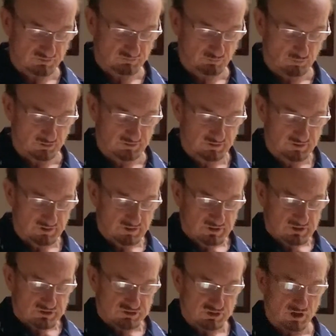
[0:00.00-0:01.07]
forth.
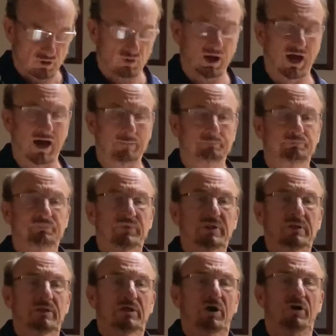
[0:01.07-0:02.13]
So
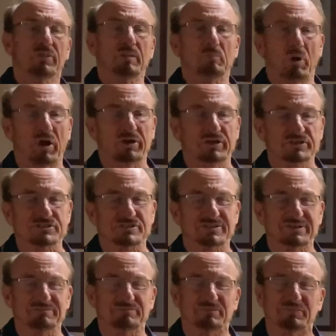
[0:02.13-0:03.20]
on the markets,
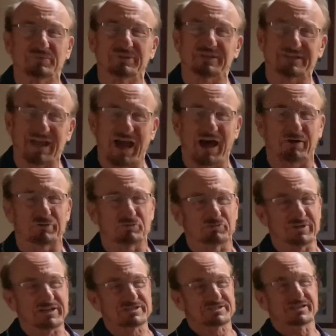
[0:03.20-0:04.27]
the Dow
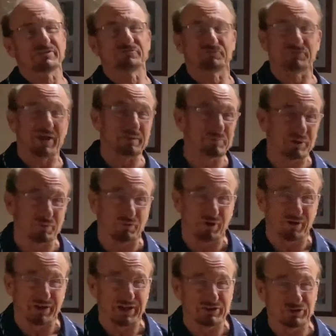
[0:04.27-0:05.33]
reached in
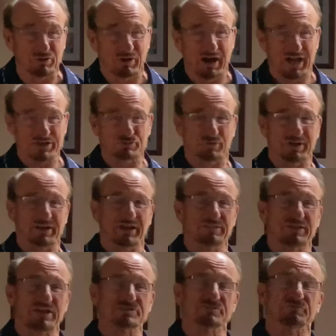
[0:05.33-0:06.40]
February a new high,
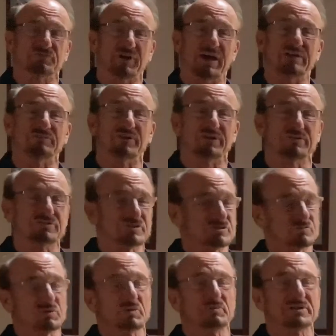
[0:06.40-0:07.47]
29,500. Just
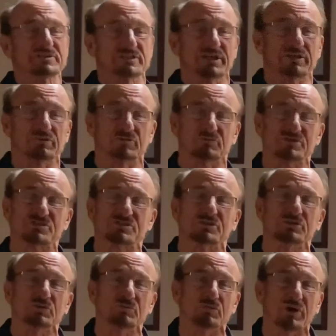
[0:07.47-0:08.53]
3 weeks later, it reached a
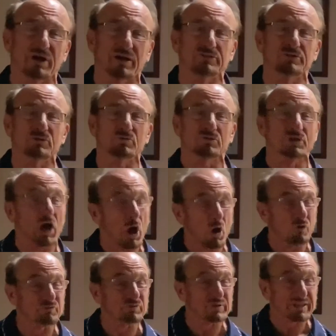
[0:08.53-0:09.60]
new
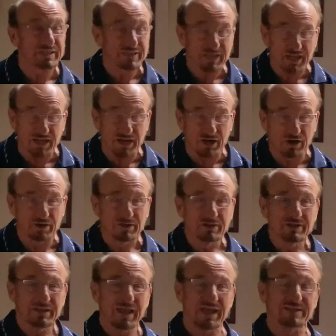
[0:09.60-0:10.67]
low for the year,
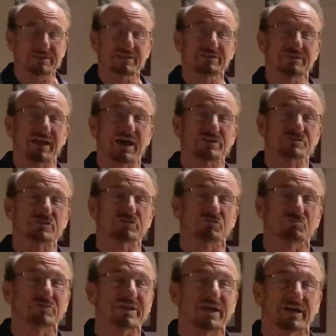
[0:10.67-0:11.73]

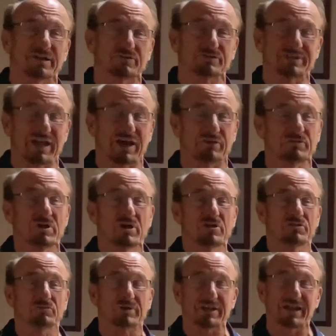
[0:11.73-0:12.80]
18,300, down
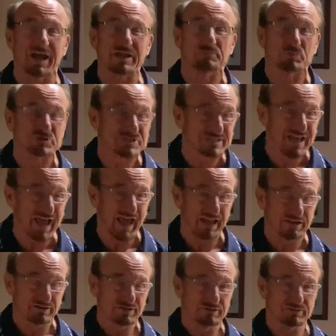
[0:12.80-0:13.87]
39%.
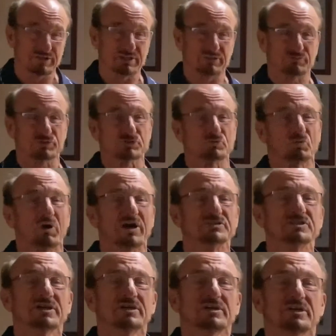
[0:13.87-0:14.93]
The difference was.
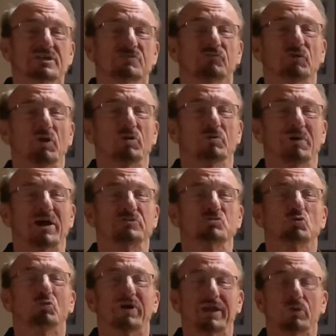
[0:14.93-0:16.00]
It's floating around
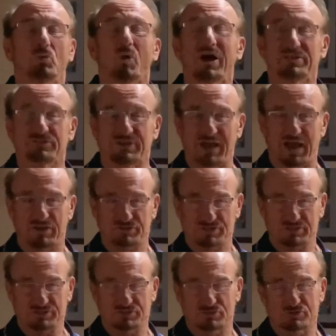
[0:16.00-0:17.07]
21,000,
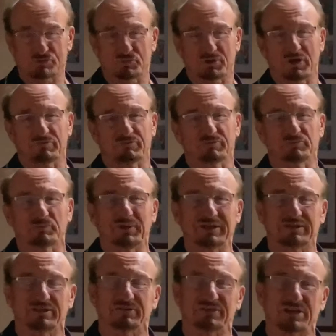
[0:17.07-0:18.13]
so it's recovered from
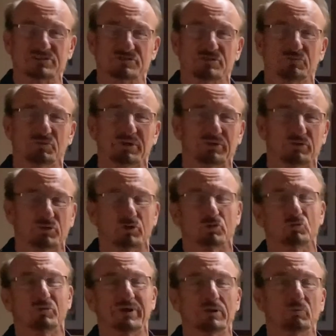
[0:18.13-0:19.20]
18,300 to
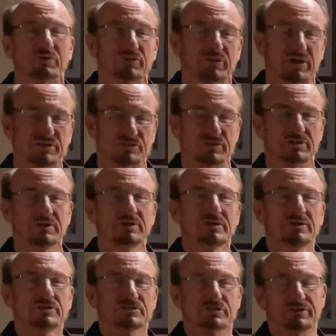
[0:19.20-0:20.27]
21,000.
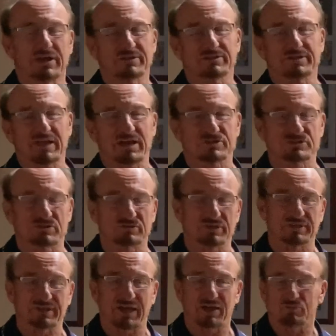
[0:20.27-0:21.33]
So now the Dow's only
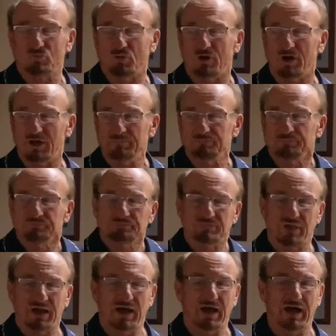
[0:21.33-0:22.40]
down what?
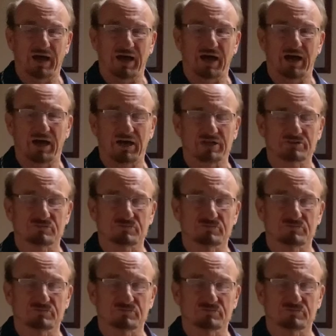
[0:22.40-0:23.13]
30%,